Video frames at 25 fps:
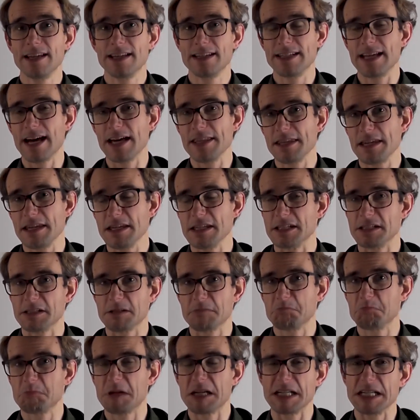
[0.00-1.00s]
that
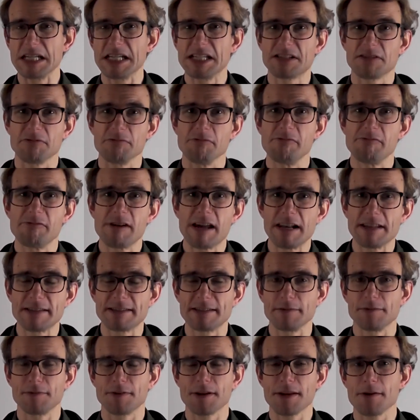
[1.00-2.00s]
is at least
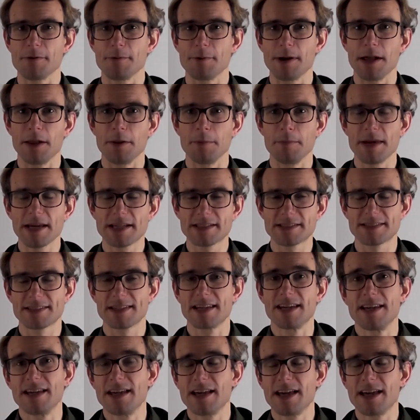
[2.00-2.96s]
relatively well mixed,